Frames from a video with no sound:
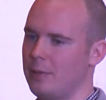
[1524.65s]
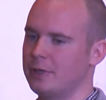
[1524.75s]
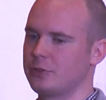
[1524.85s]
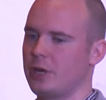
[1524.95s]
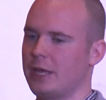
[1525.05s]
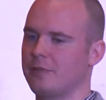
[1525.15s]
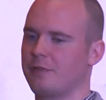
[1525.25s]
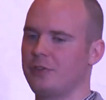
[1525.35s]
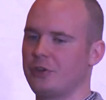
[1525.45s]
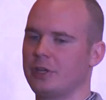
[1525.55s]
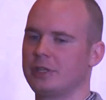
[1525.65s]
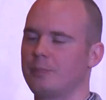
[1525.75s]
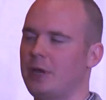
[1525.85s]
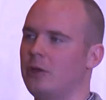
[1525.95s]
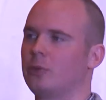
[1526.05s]
but filtering the
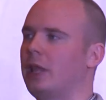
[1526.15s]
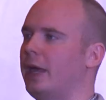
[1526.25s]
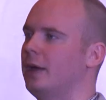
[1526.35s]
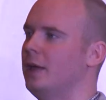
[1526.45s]
payload. Like,